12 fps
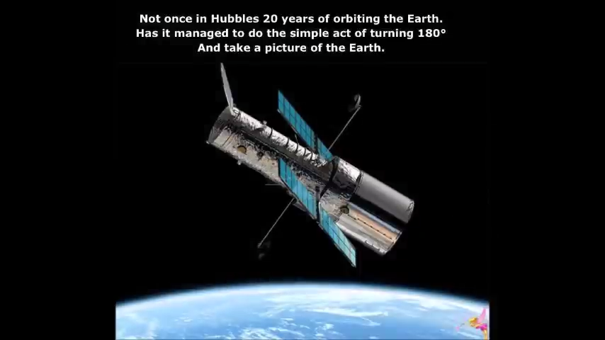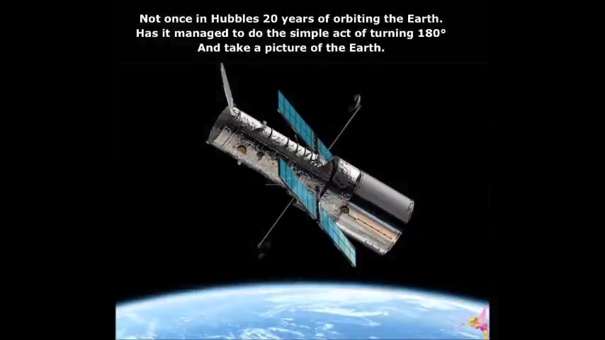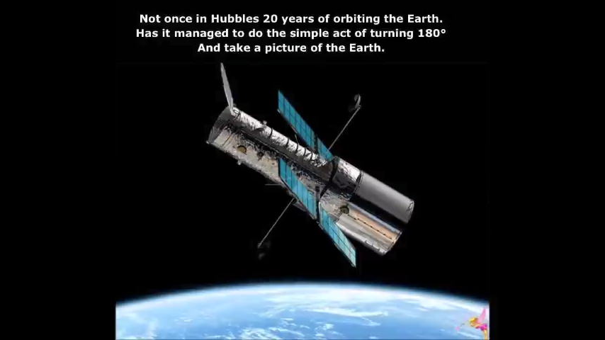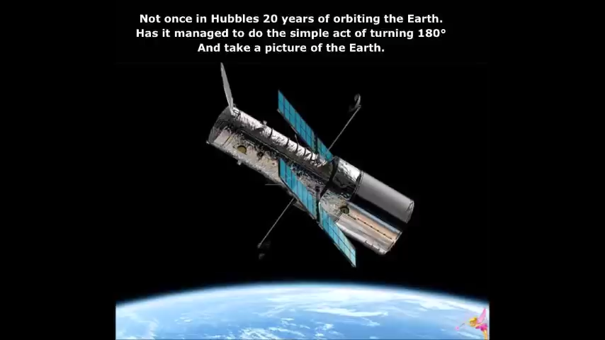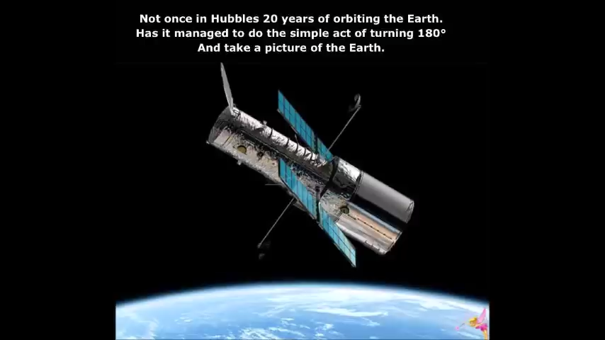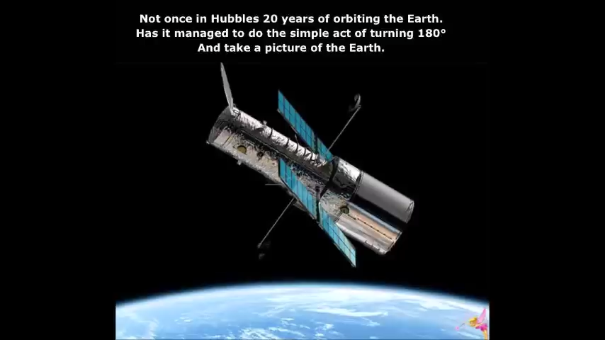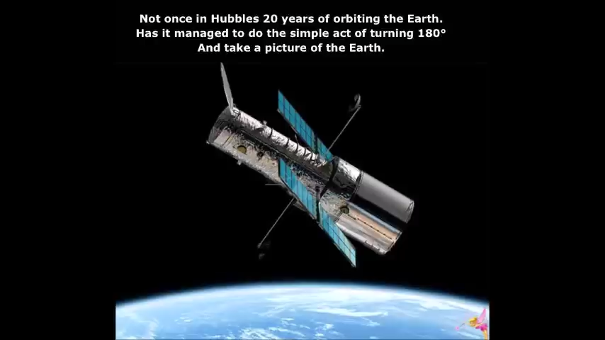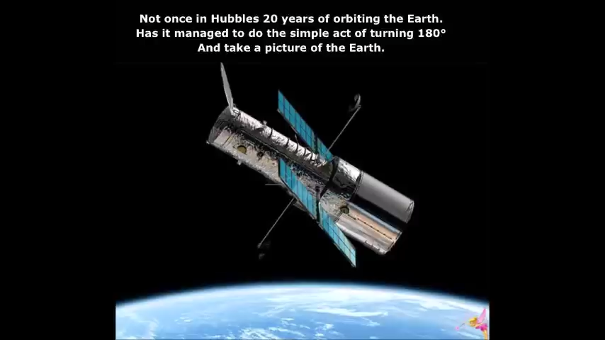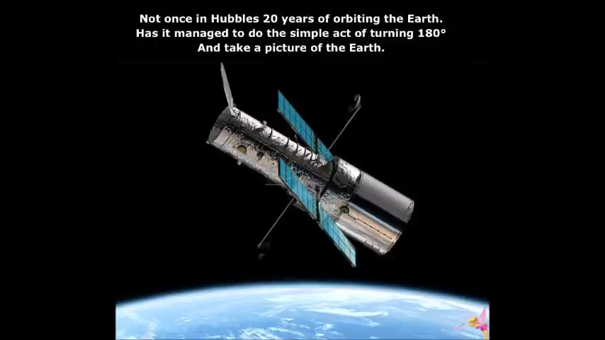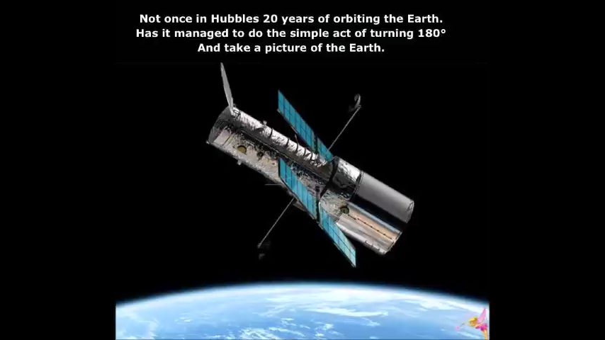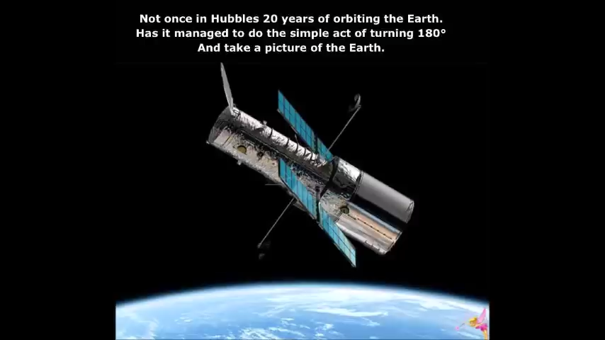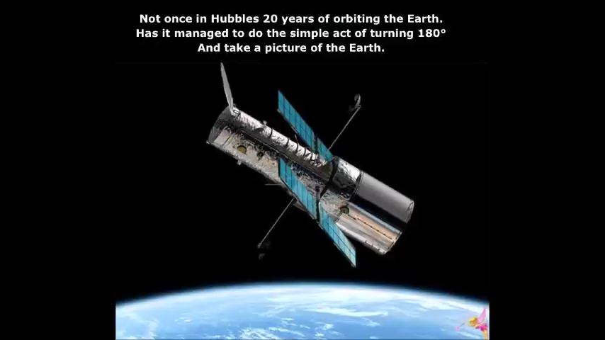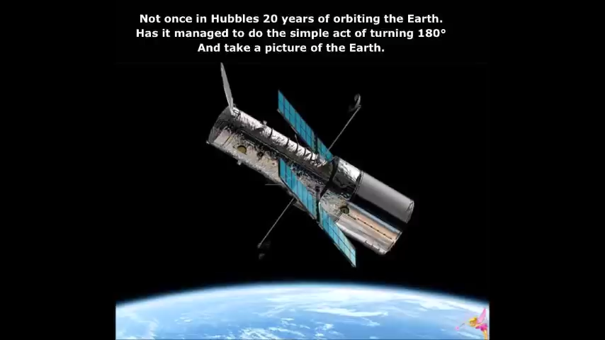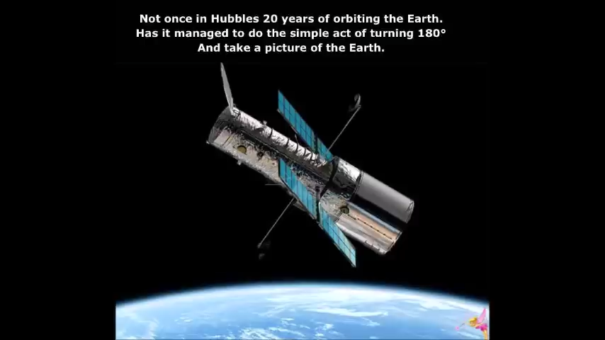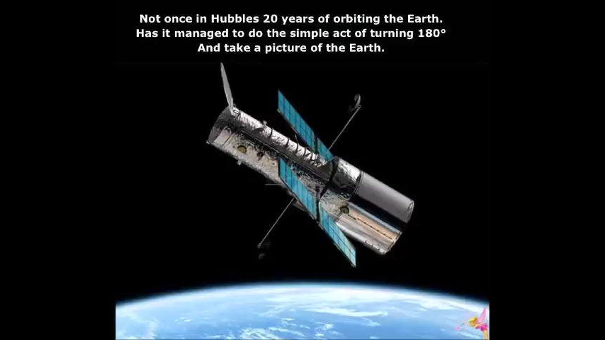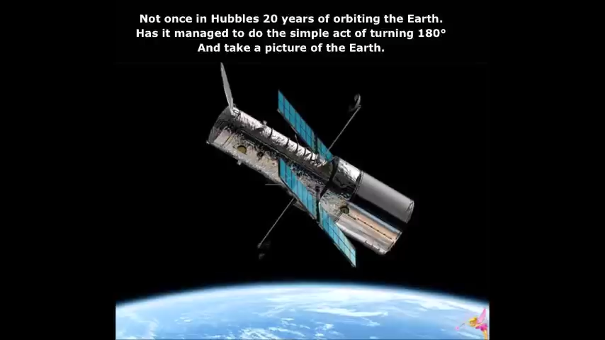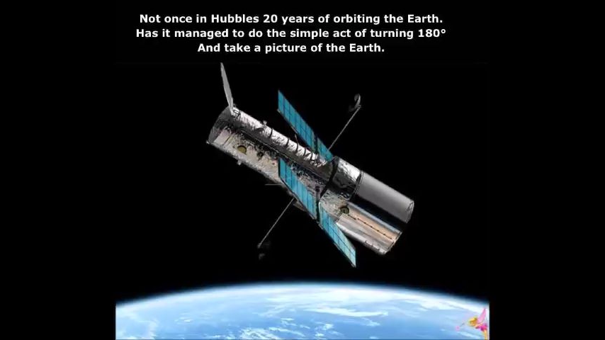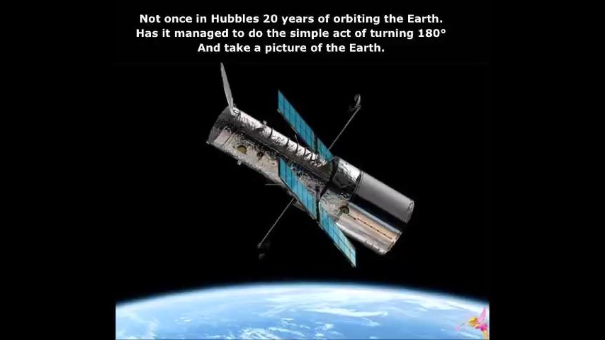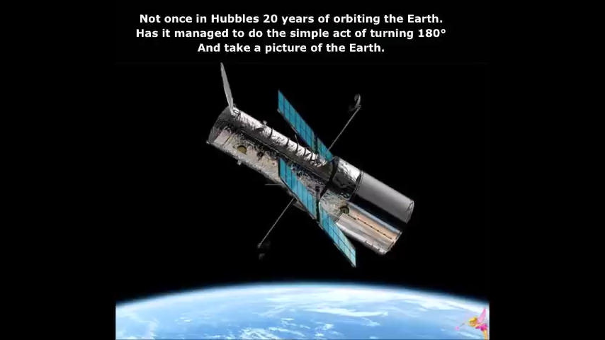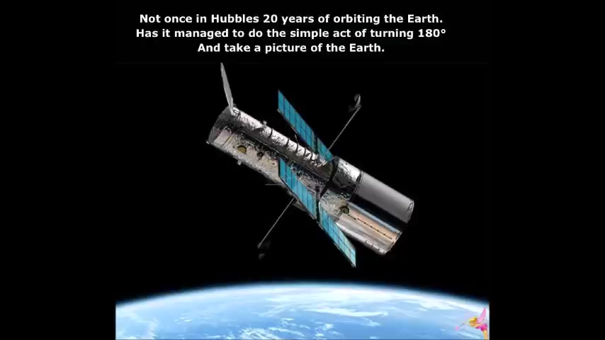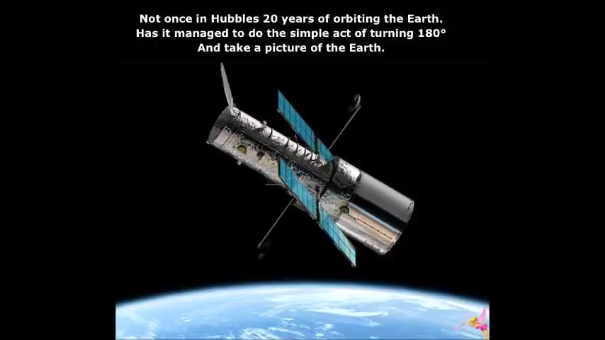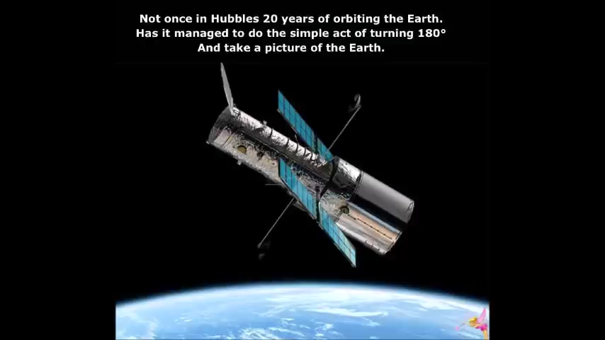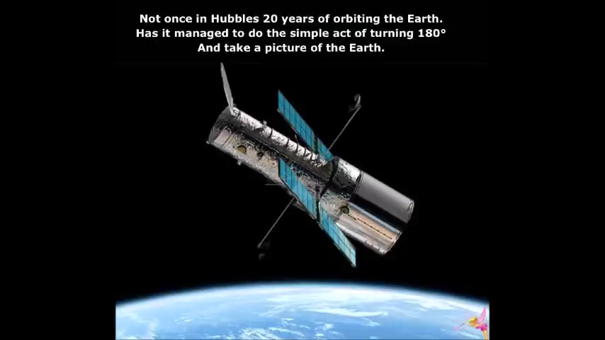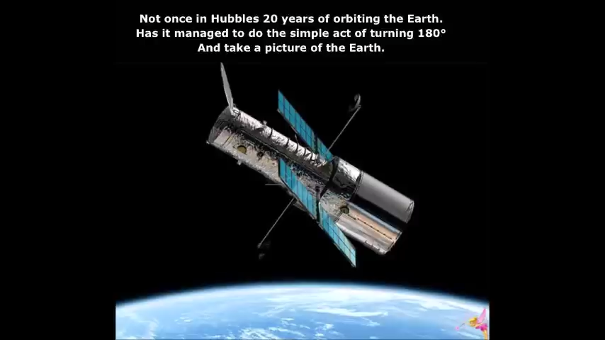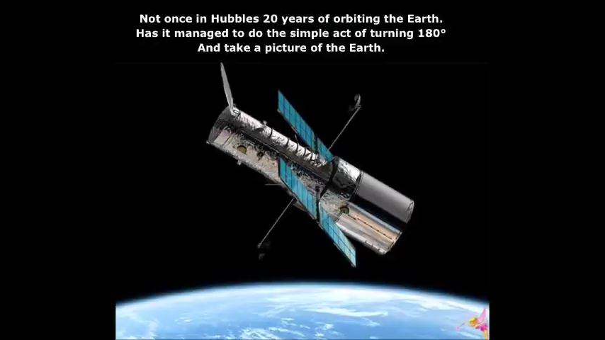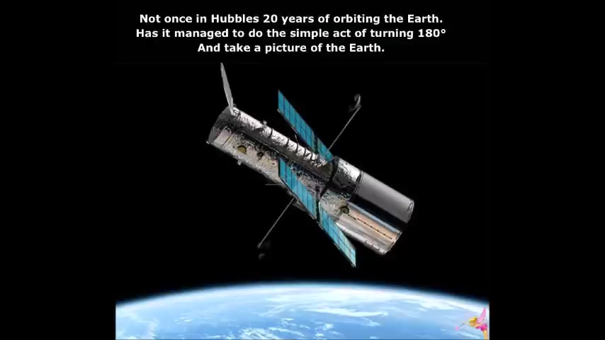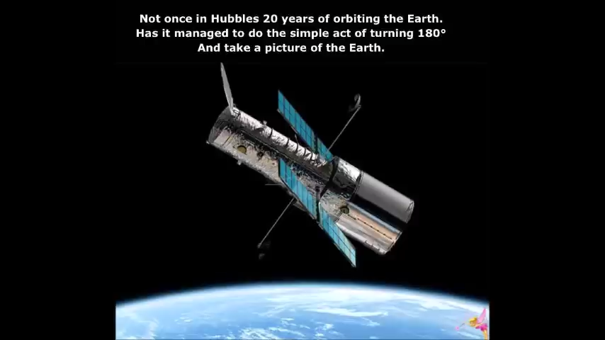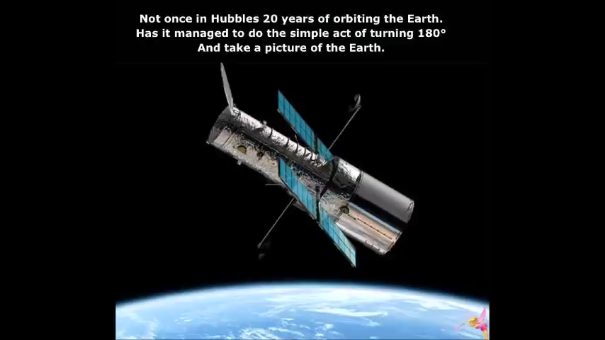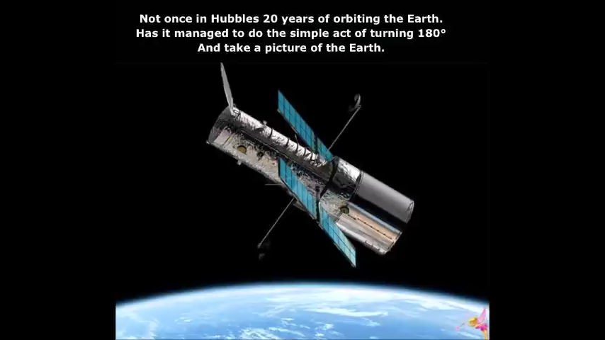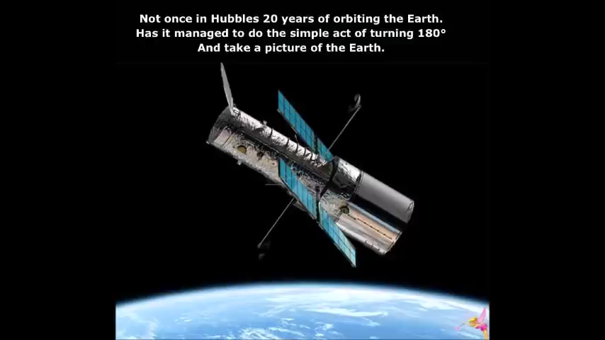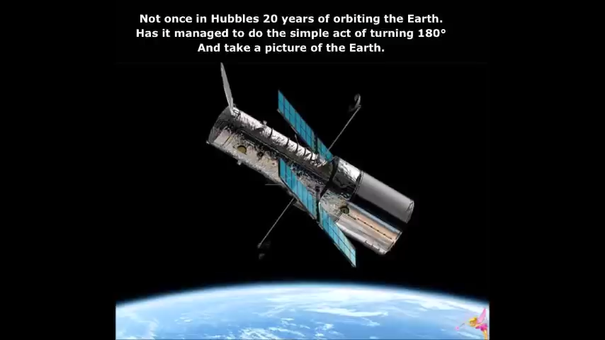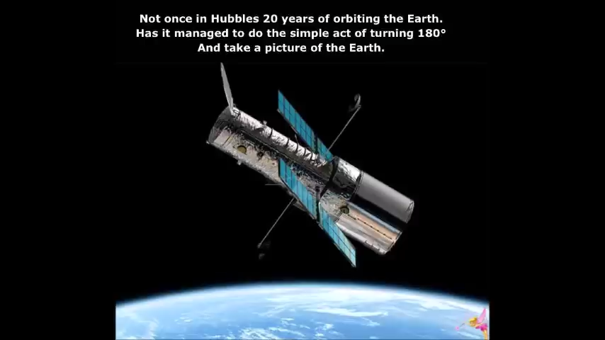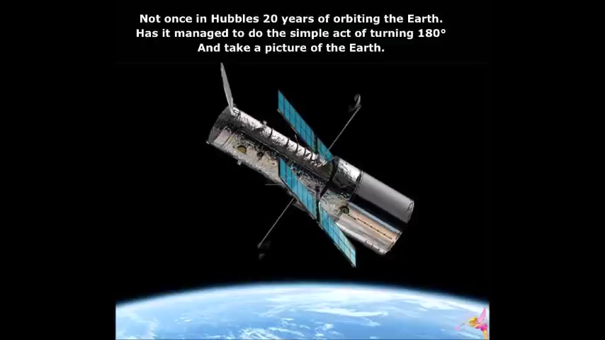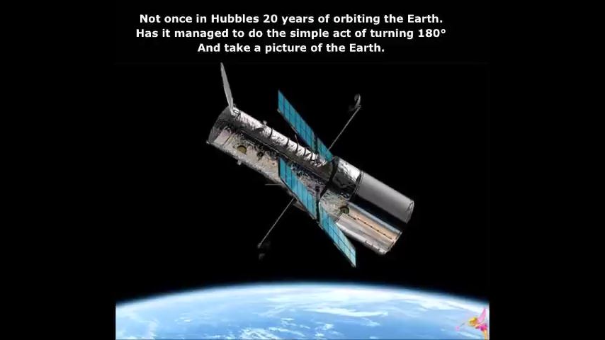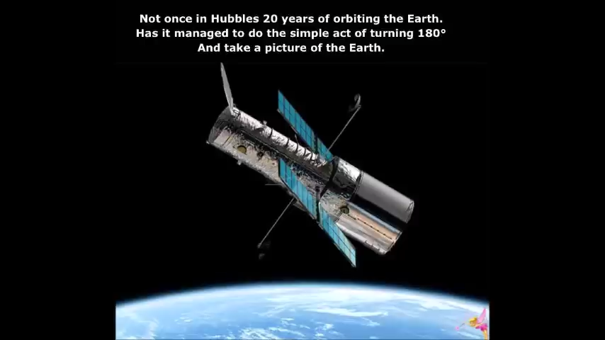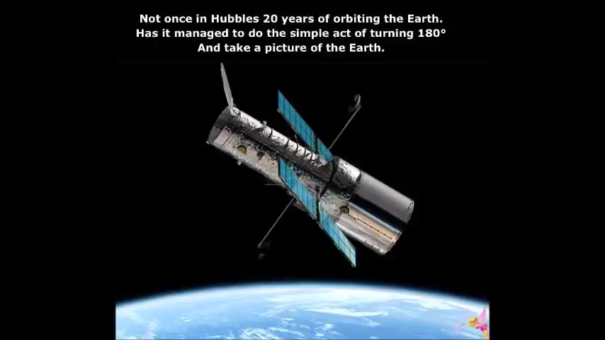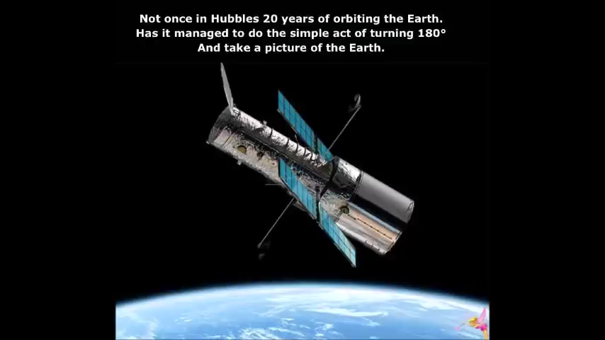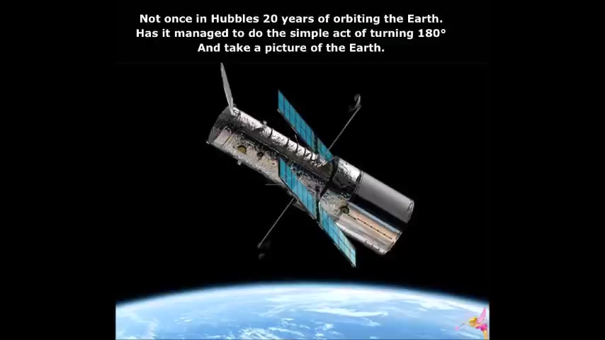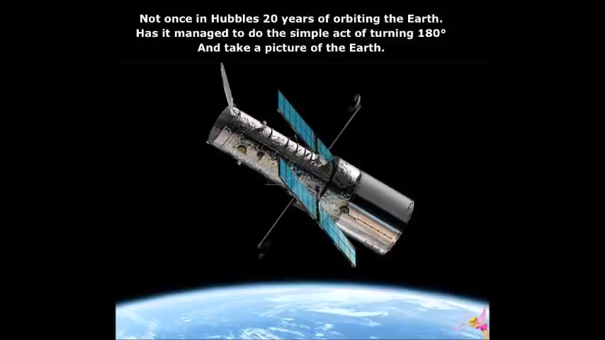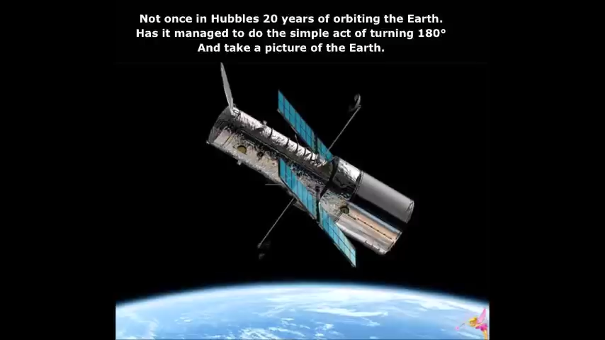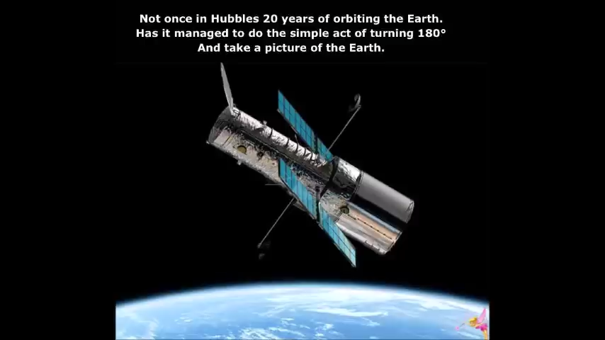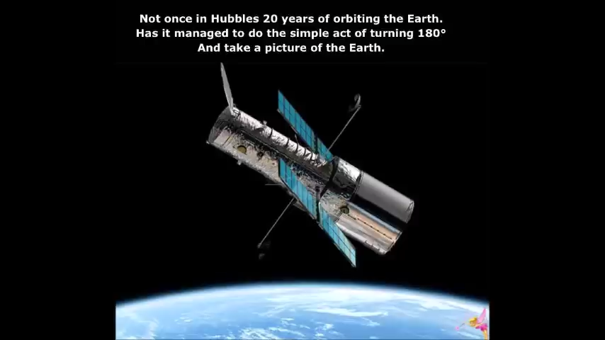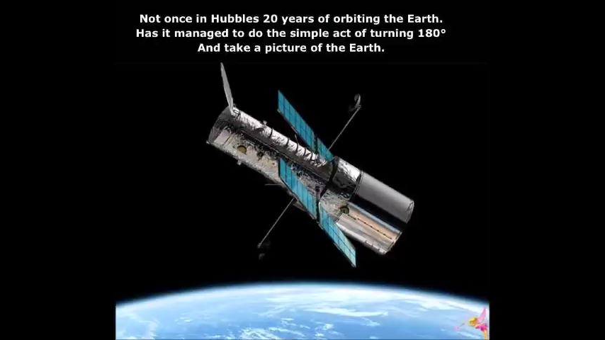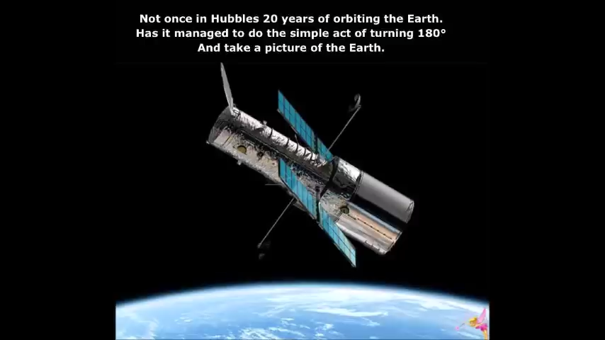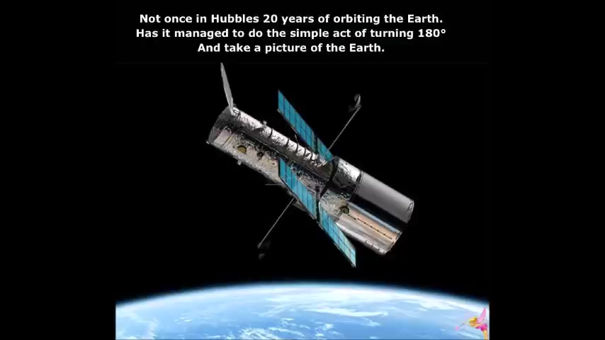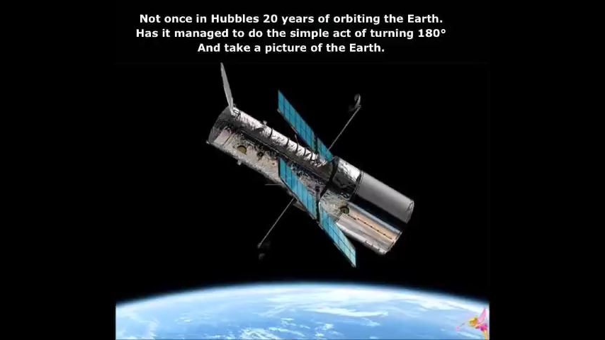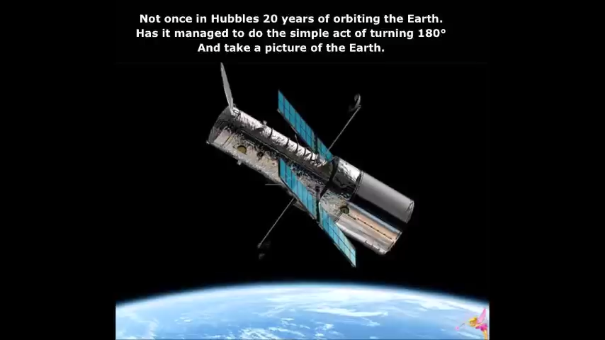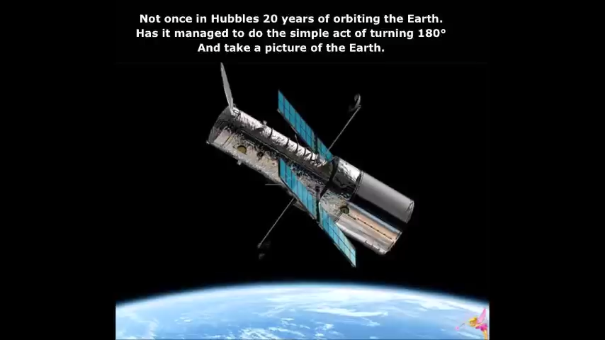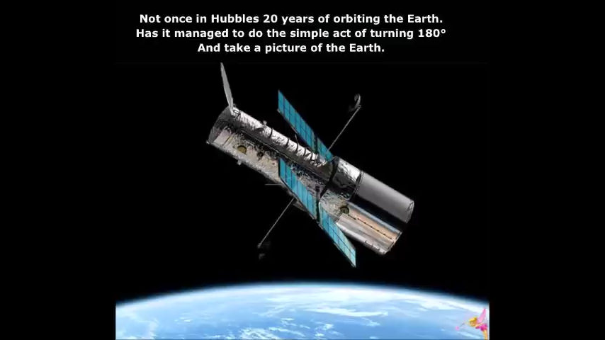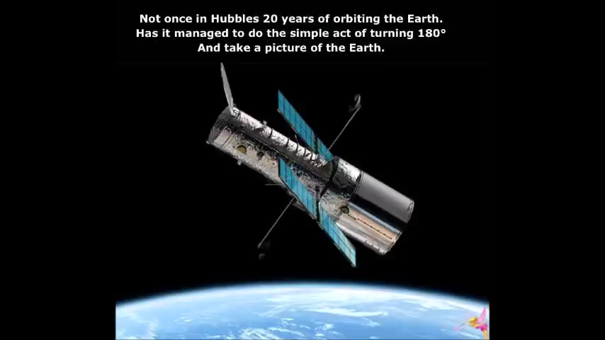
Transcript: Nobody's mouth can be seen.